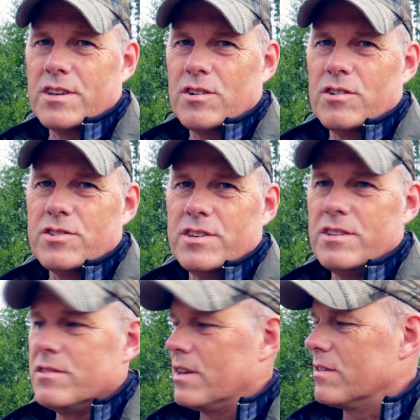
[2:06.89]
The cost
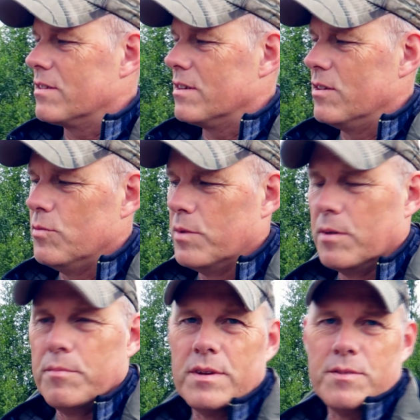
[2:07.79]
is that
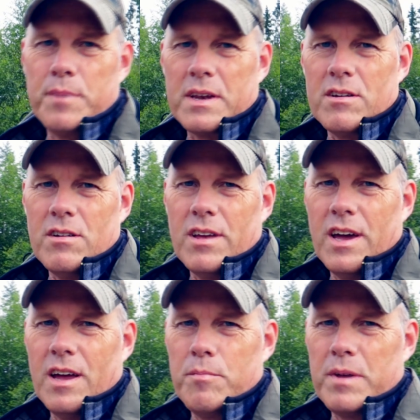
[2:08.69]
aluminum is metal,
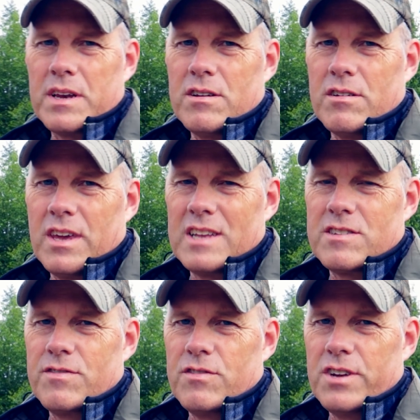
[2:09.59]
and metal
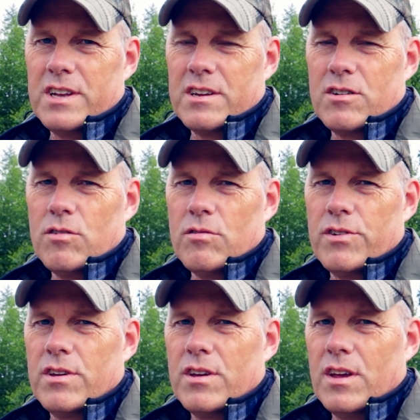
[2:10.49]
gets really cold
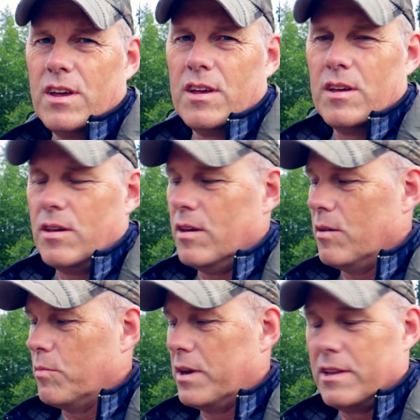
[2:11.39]

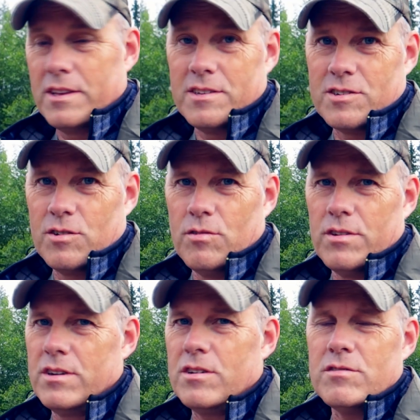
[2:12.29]
when it is cold.
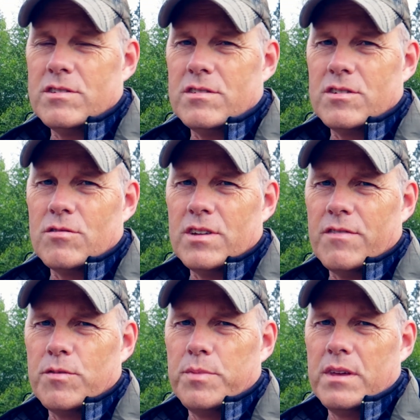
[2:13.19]
And don't
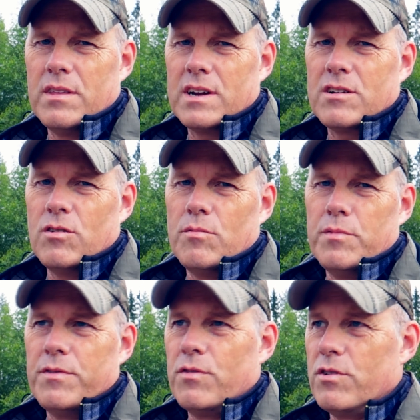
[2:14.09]
have to be that cold
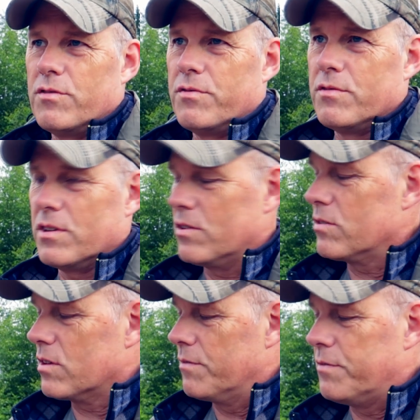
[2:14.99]
before you
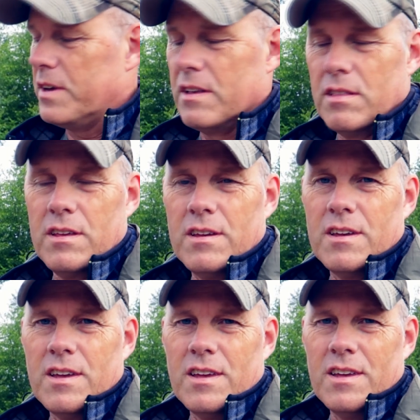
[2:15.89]
can feel
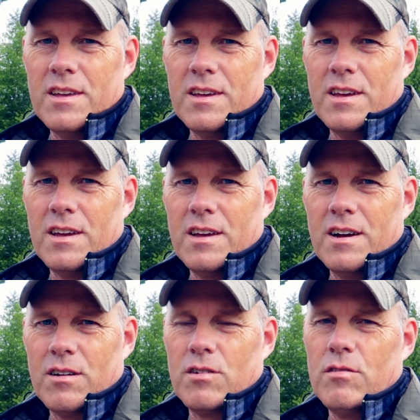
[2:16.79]

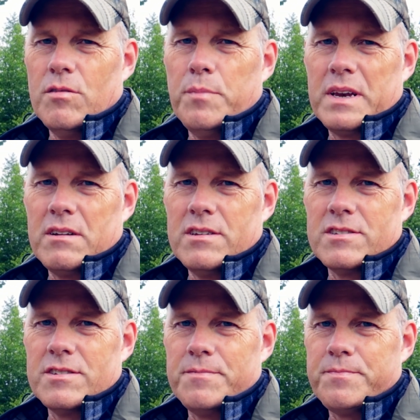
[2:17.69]
how cold the metal
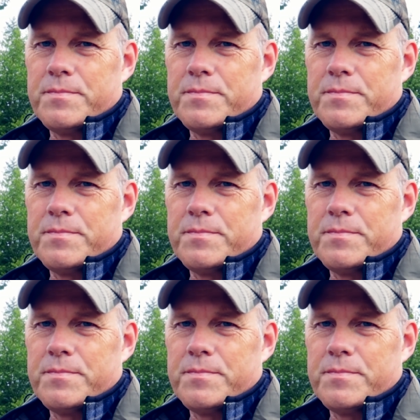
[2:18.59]
is.